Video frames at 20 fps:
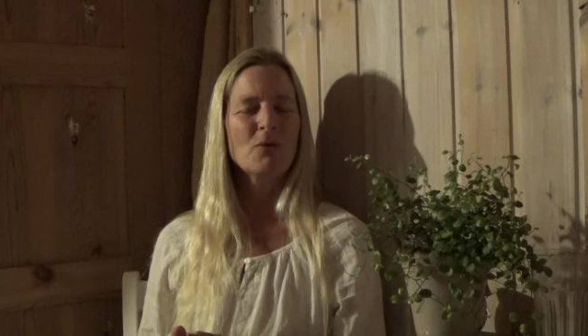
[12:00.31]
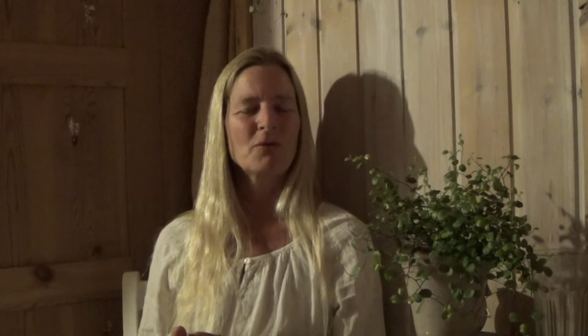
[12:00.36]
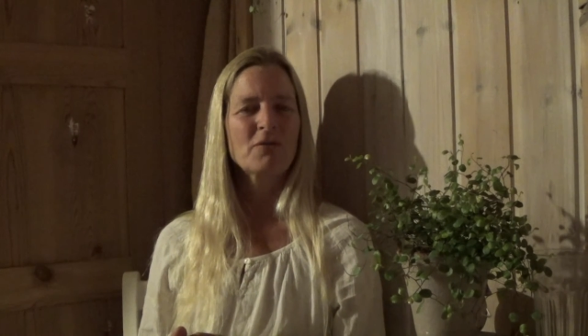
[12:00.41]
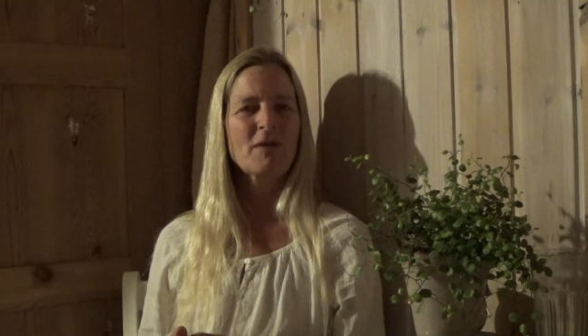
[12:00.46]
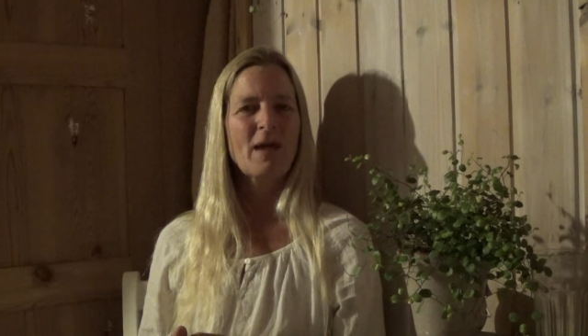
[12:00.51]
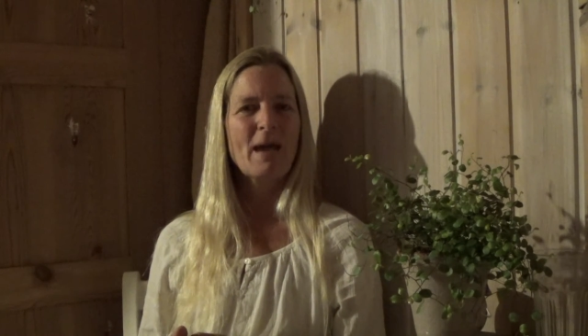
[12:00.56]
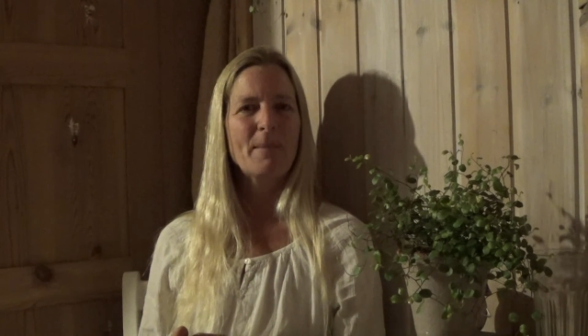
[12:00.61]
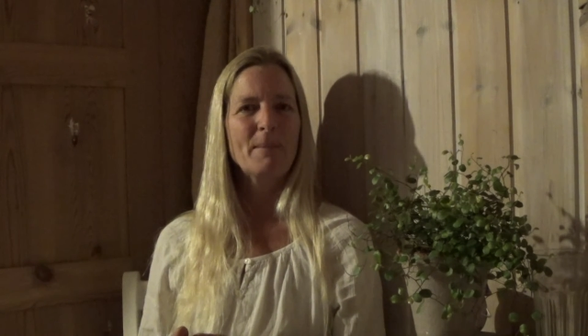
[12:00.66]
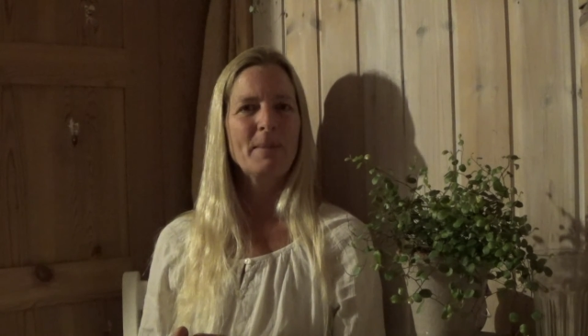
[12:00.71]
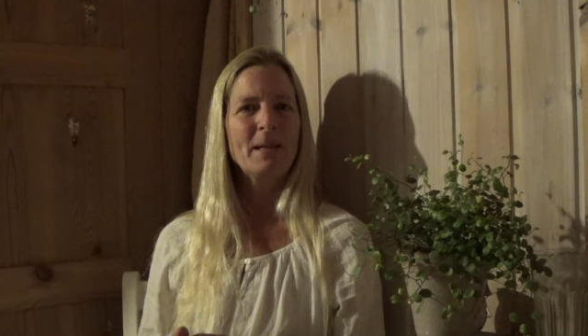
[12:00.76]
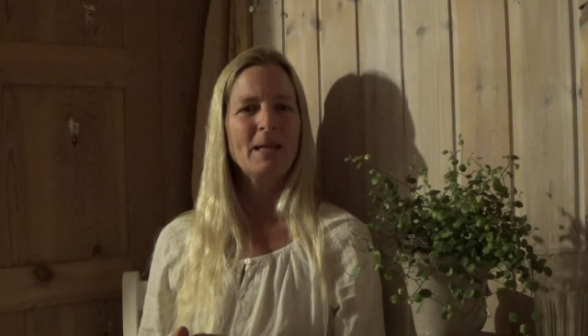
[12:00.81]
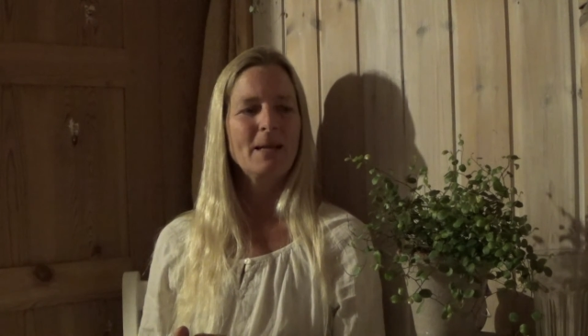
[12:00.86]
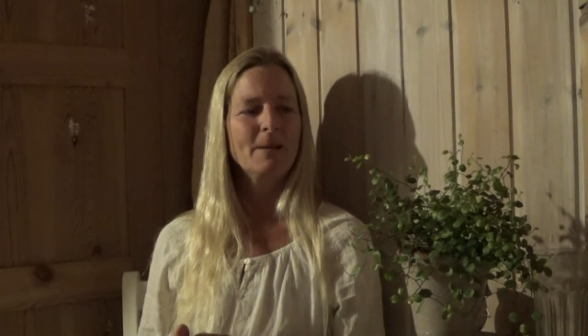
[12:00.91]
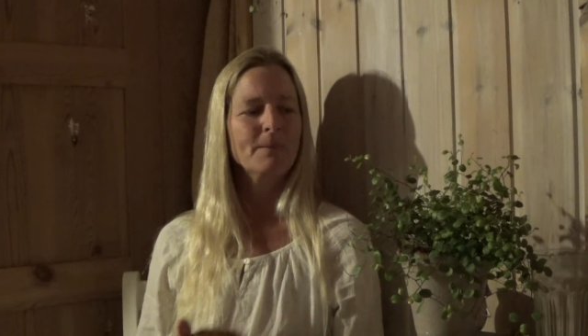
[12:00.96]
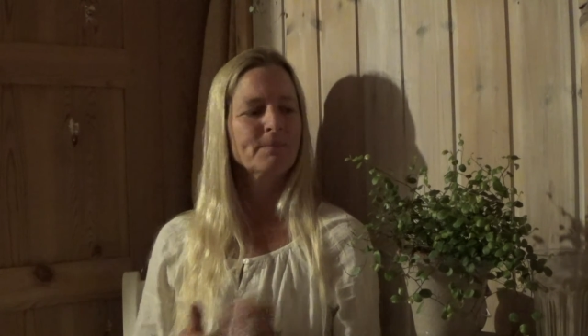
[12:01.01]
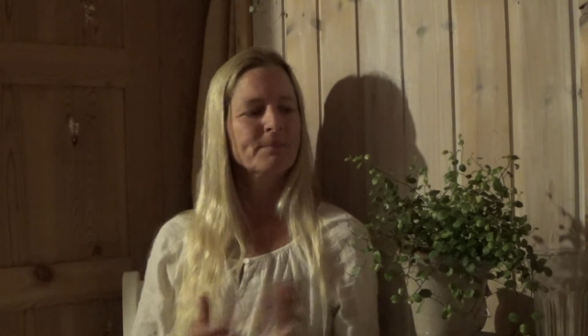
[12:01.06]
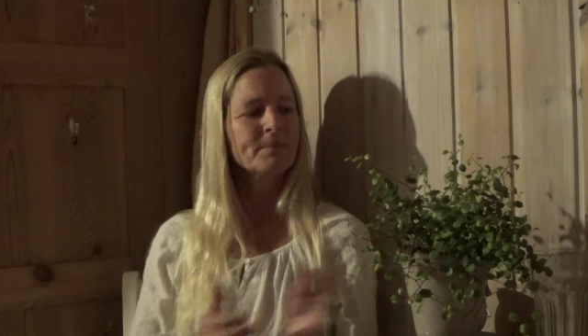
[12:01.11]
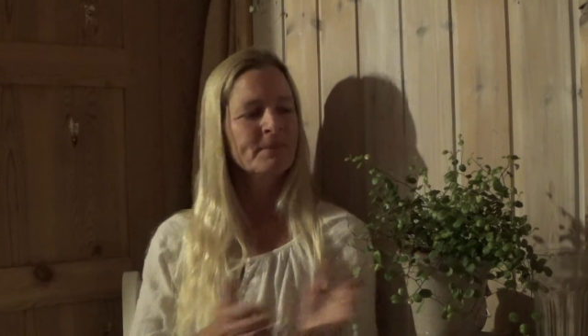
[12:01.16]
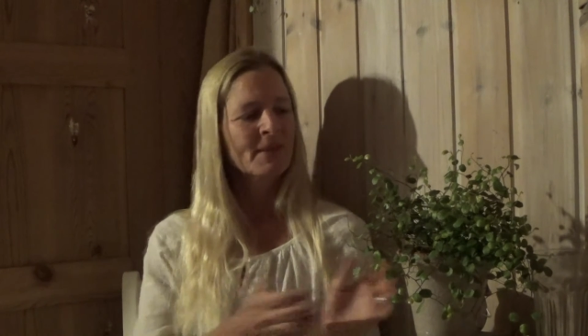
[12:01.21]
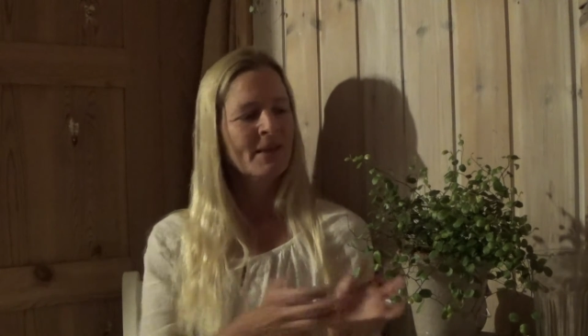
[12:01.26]
family.
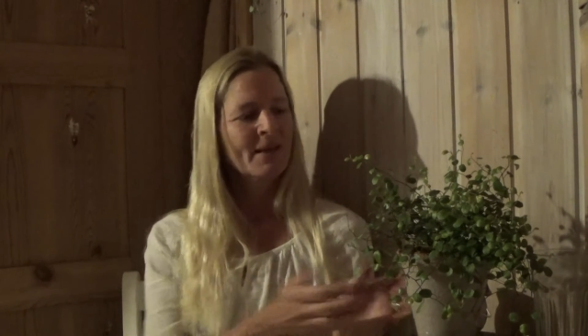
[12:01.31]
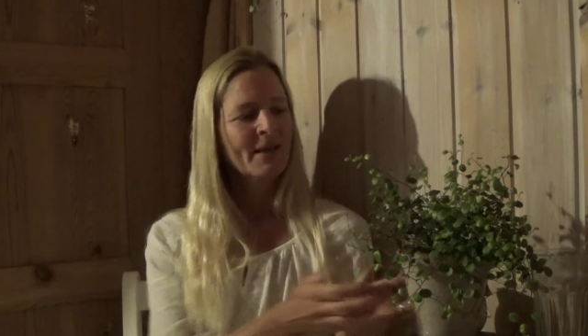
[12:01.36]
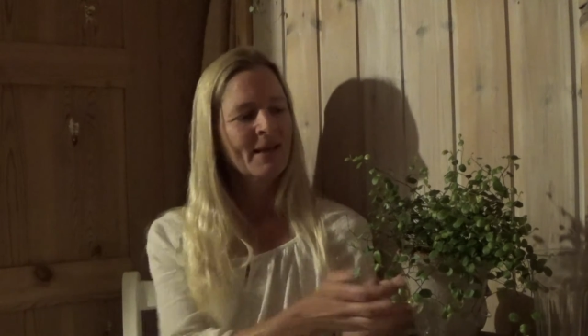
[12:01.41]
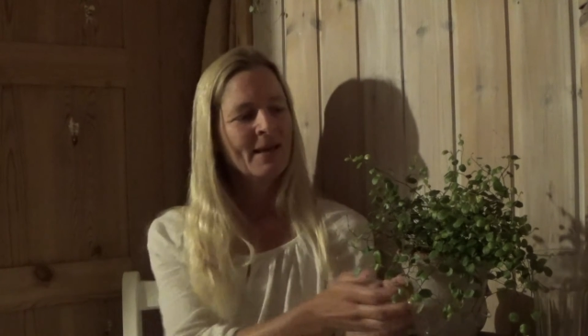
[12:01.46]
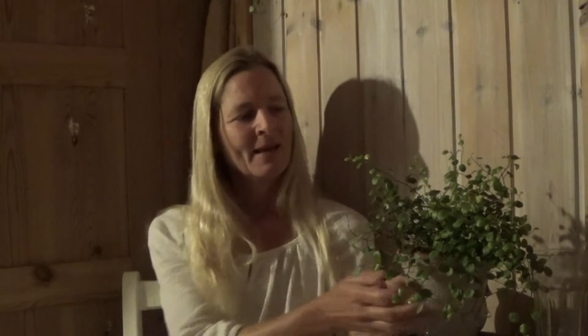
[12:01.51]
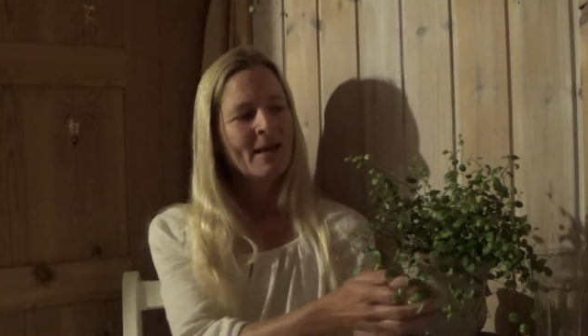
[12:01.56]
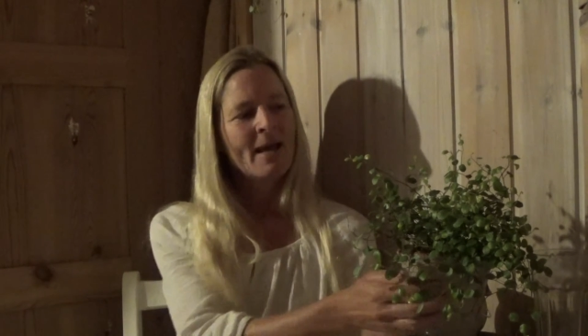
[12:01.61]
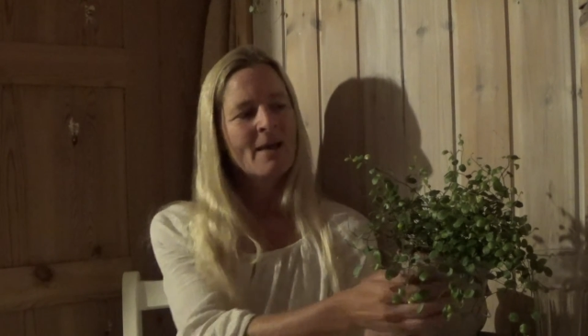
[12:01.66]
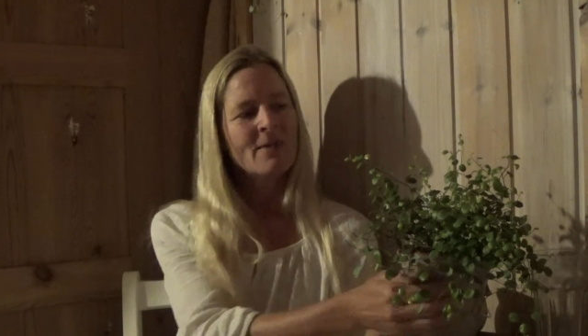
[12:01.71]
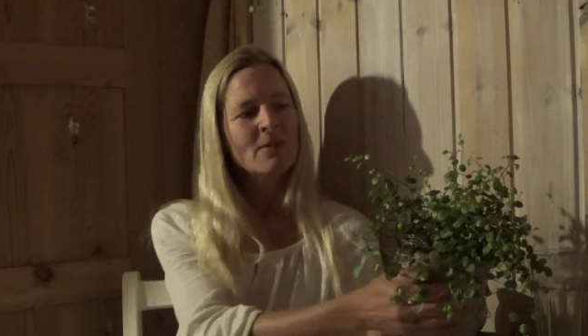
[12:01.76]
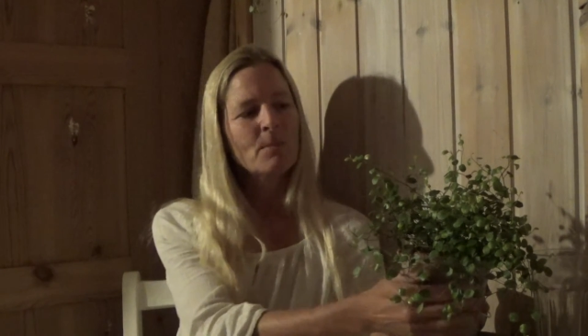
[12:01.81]
And the